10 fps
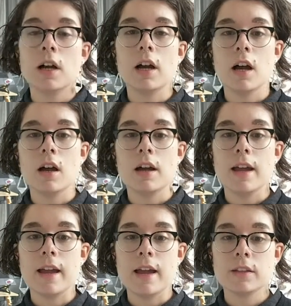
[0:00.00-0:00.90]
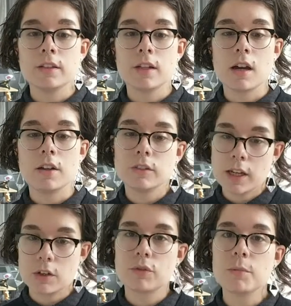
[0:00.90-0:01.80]
and
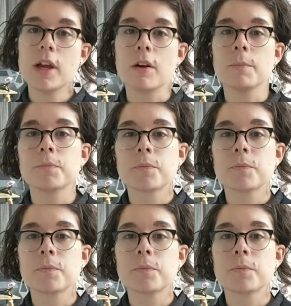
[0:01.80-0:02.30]
take it from there.